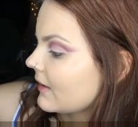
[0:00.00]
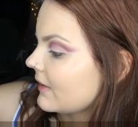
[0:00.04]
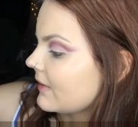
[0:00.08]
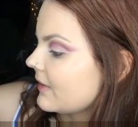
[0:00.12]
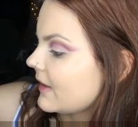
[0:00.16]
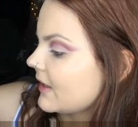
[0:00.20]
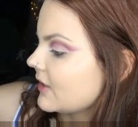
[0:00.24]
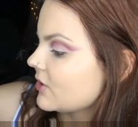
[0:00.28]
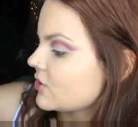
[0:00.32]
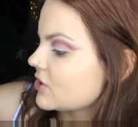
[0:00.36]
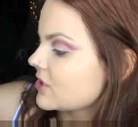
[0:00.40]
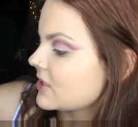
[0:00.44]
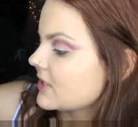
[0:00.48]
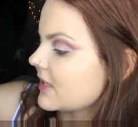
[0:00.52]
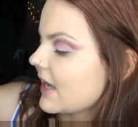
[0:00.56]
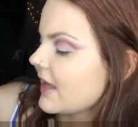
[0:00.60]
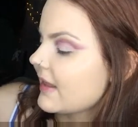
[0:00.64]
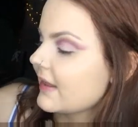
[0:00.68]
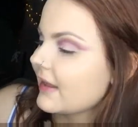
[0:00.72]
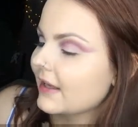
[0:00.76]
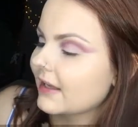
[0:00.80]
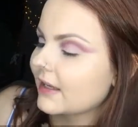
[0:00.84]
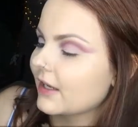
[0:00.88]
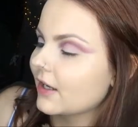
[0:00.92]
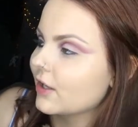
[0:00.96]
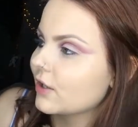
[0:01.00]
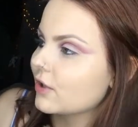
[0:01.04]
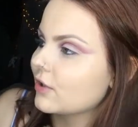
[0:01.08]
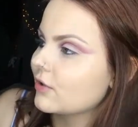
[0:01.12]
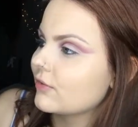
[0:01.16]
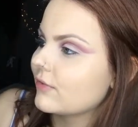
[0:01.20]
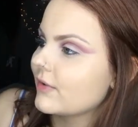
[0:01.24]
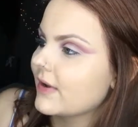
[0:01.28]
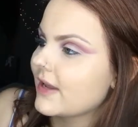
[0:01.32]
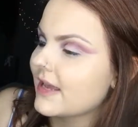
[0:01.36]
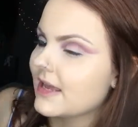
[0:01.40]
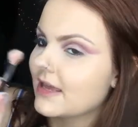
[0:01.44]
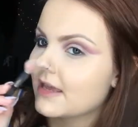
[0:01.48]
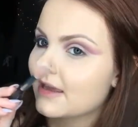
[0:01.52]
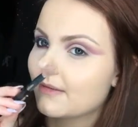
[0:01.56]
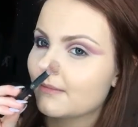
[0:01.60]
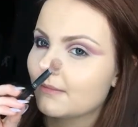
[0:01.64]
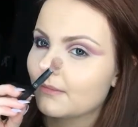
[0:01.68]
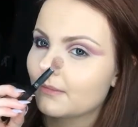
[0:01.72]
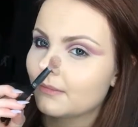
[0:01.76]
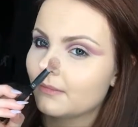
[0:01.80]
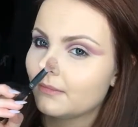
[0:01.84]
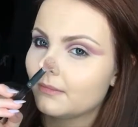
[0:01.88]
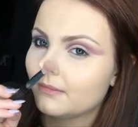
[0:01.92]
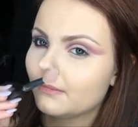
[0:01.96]
Then just get like a cream
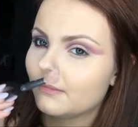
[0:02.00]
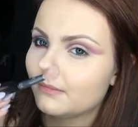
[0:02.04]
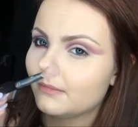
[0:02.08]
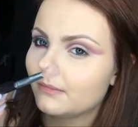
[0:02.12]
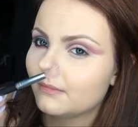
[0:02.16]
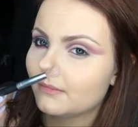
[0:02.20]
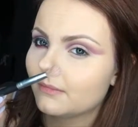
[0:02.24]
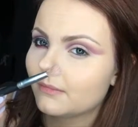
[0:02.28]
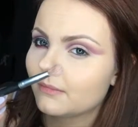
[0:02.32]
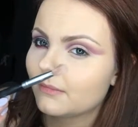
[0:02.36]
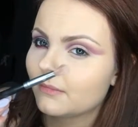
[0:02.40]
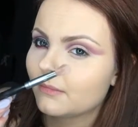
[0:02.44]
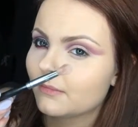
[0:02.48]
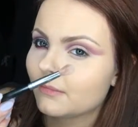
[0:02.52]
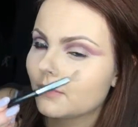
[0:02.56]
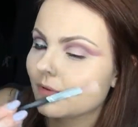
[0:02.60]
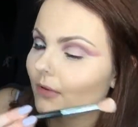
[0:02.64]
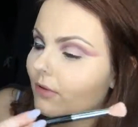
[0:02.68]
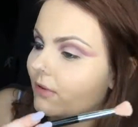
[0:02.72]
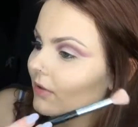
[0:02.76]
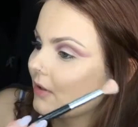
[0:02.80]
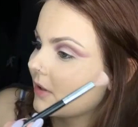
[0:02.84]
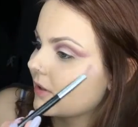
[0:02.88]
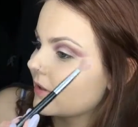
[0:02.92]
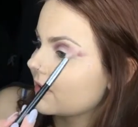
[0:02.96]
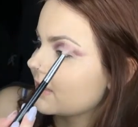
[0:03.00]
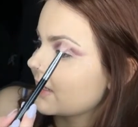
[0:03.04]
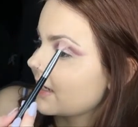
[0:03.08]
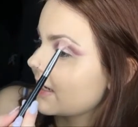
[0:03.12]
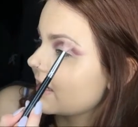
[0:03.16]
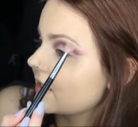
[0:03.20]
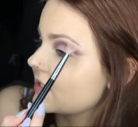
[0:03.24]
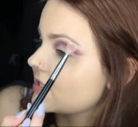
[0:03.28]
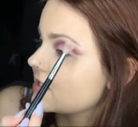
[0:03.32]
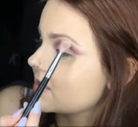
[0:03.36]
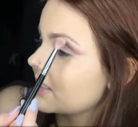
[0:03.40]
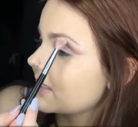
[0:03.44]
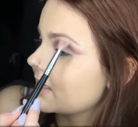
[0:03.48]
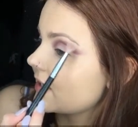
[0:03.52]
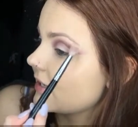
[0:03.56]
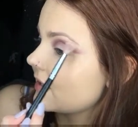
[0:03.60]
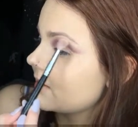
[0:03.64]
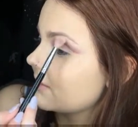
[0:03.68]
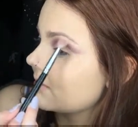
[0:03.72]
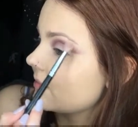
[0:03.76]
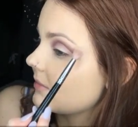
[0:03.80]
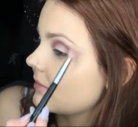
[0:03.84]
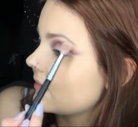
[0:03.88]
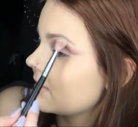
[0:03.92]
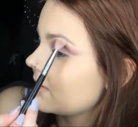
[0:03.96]
coloured
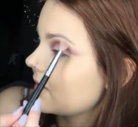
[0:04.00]
eyeshadow.